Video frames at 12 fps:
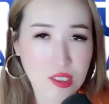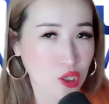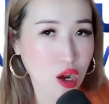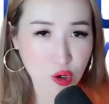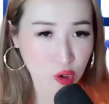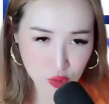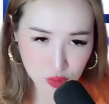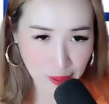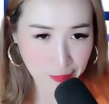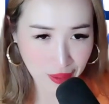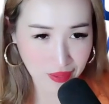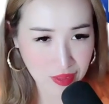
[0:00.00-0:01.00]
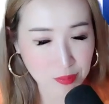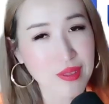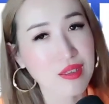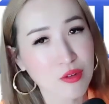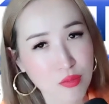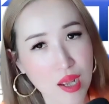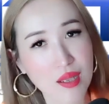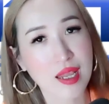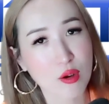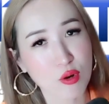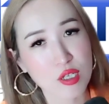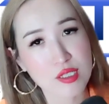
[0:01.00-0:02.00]
I did not go to that path. But there are
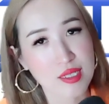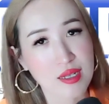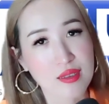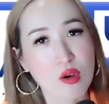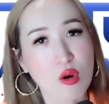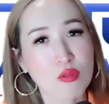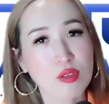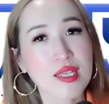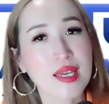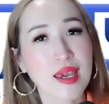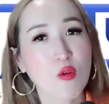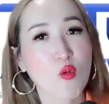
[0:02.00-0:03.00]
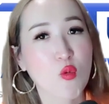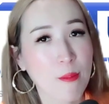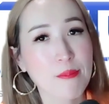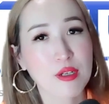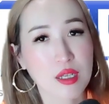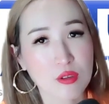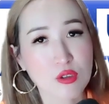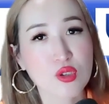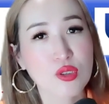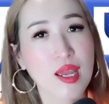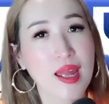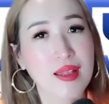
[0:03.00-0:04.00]
networks there. They only get one per
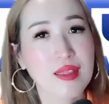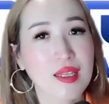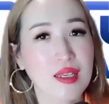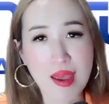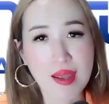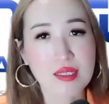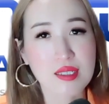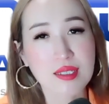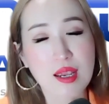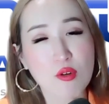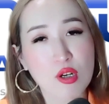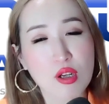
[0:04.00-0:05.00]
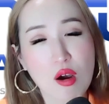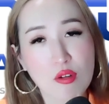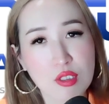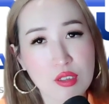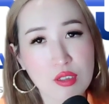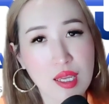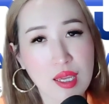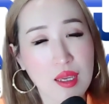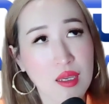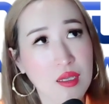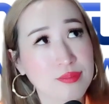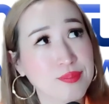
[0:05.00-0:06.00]
country. And I met a network owner
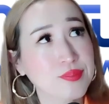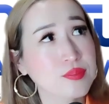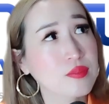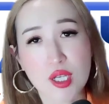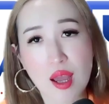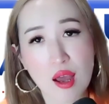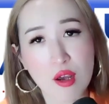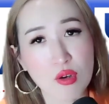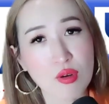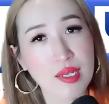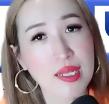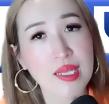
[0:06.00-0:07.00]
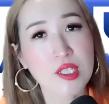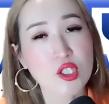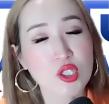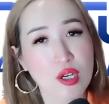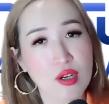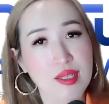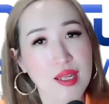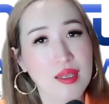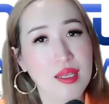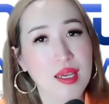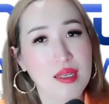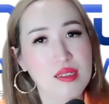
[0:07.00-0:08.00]
in Chicago, and he shared
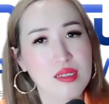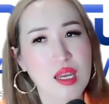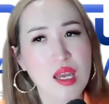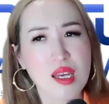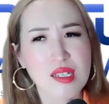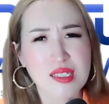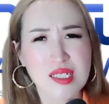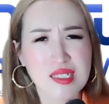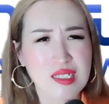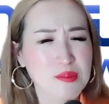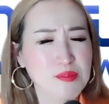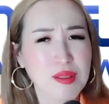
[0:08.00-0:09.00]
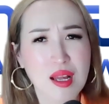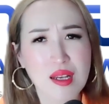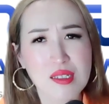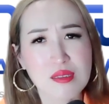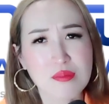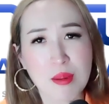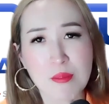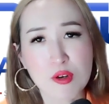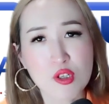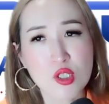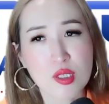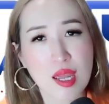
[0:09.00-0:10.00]
that he has 60 plus
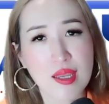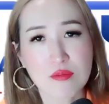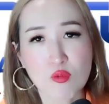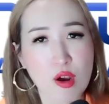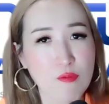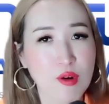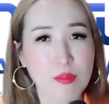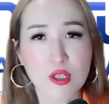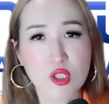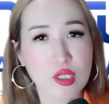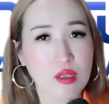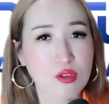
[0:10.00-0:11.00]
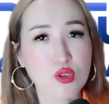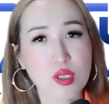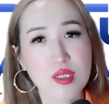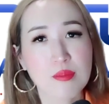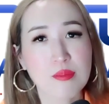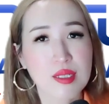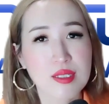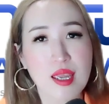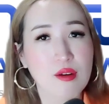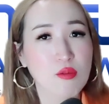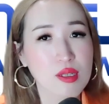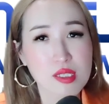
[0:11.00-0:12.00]
members, and one from each country. They meet
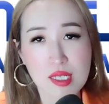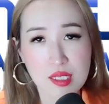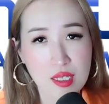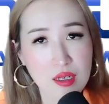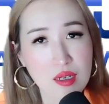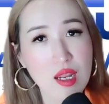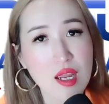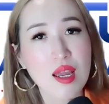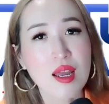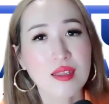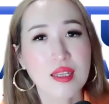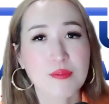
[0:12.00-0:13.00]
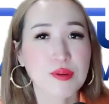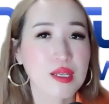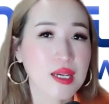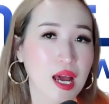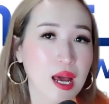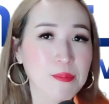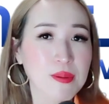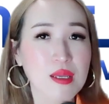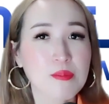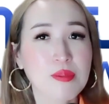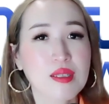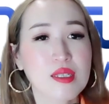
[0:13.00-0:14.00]
once a year. They're pretty
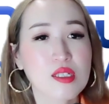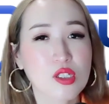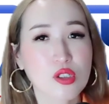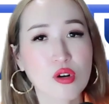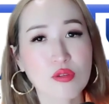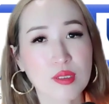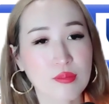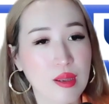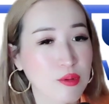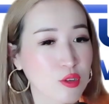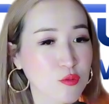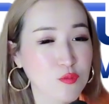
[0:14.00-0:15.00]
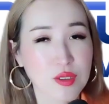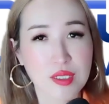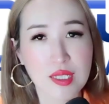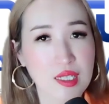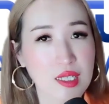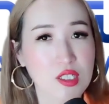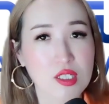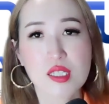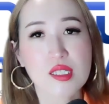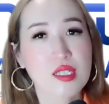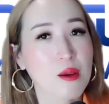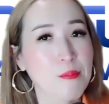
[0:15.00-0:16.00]
happy, but there's no membership fee needed. You
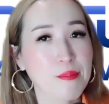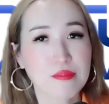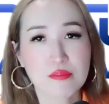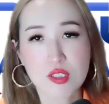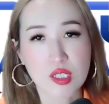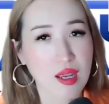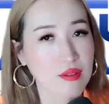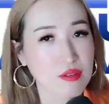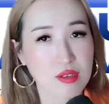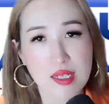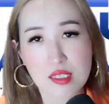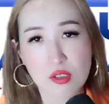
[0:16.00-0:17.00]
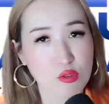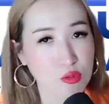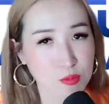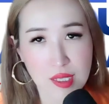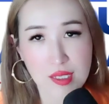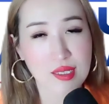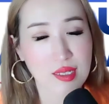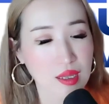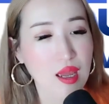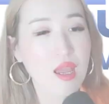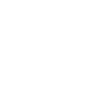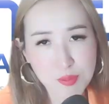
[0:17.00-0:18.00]
just come together as a group. That's
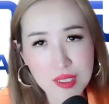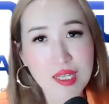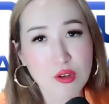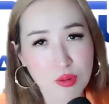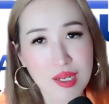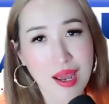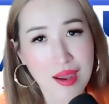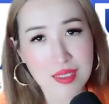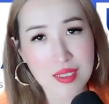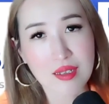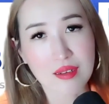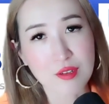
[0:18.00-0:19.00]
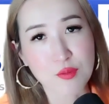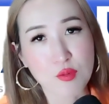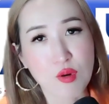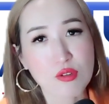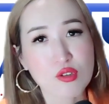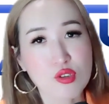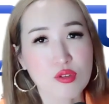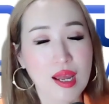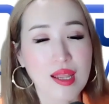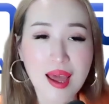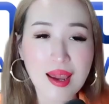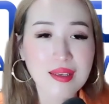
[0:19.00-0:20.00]
it. It's a pretty great idea if you want to.
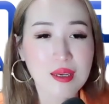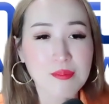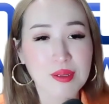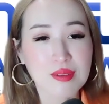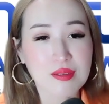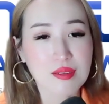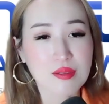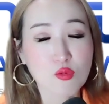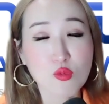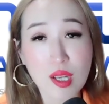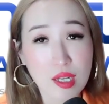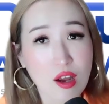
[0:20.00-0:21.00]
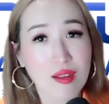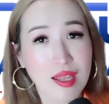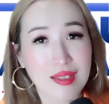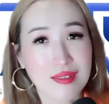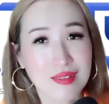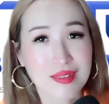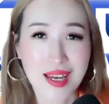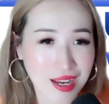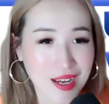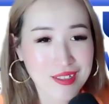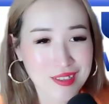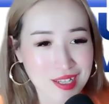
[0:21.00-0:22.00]
I like it, but we're not like that
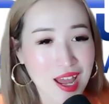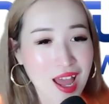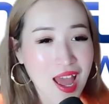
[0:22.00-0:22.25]
kind.